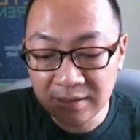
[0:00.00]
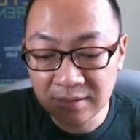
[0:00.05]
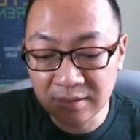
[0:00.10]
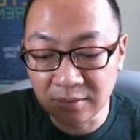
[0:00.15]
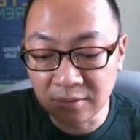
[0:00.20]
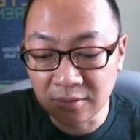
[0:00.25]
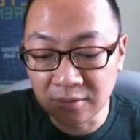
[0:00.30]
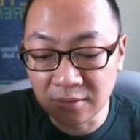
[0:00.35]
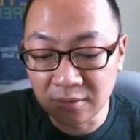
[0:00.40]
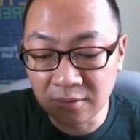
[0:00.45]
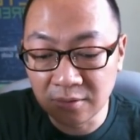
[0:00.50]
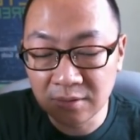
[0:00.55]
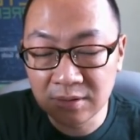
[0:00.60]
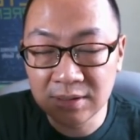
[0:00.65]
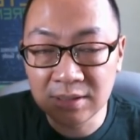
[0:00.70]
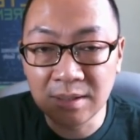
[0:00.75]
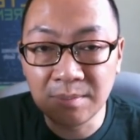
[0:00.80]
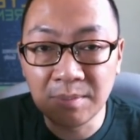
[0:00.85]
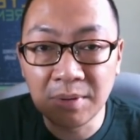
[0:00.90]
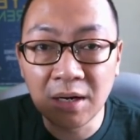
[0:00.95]
So
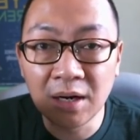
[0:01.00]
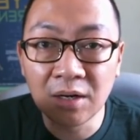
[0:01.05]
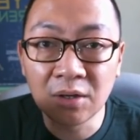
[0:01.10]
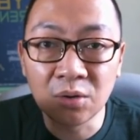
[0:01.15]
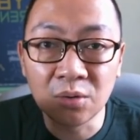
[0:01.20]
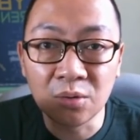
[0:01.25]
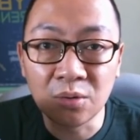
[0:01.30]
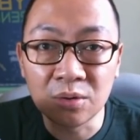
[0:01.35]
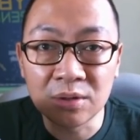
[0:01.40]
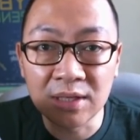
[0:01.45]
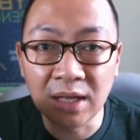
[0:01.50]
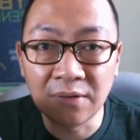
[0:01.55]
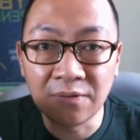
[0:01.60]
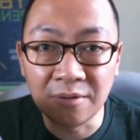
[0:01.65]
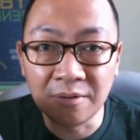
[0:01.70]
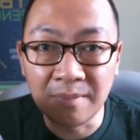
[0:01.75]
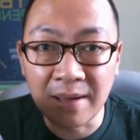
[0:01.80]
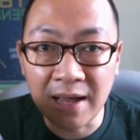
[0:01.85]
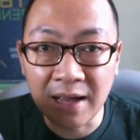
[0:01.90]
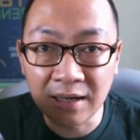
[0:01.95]
similar to
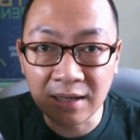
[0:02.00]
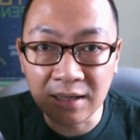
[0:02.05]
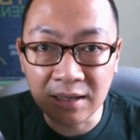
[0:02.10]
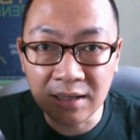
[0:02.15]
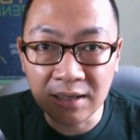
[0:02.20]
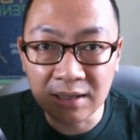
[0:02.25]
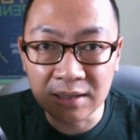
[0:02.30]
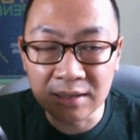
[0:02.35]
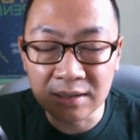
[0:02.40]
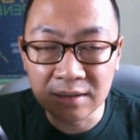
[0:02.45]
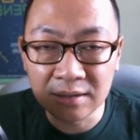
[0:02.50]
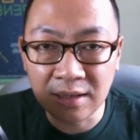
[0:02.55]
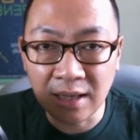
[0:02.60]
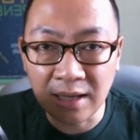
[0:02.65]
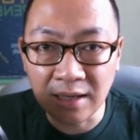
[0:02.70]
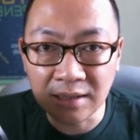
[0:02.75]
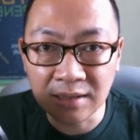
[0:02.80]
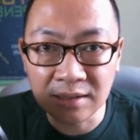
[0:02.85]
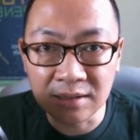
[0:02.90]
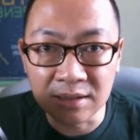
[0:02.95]
Selfie Banking, it
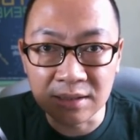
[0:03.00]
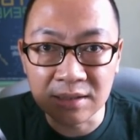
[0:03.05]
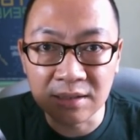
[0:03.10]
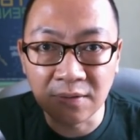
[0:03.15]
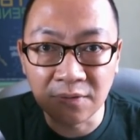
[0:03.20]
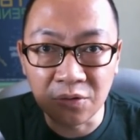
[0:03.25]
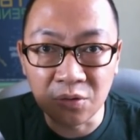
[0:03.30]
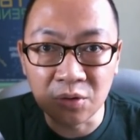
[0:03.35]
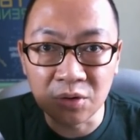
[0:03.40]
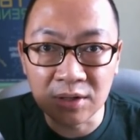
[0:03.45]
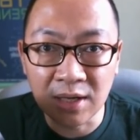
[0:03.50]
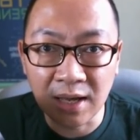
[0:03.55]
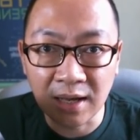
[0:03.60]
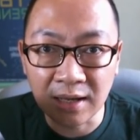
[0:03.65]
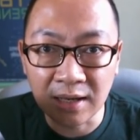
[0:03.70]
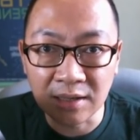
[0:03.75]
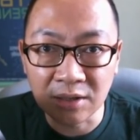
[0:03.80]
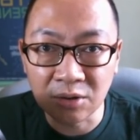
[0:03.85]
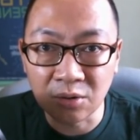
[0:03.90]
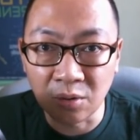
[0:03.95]
takes just a few
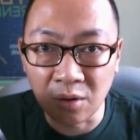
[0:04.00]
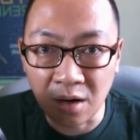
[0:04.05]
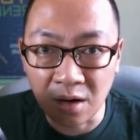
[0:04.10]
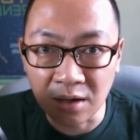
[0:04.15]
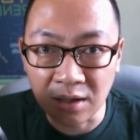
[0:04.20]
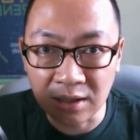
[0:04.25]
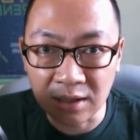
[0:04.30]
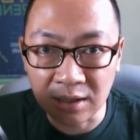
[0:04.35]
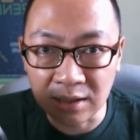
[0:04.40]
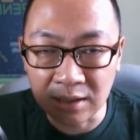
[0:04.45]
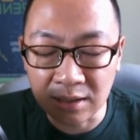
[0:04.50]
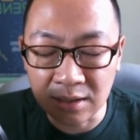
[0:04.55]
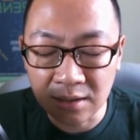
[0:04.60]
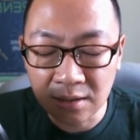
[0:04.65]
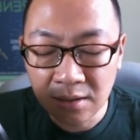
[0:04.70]
seconds to log in.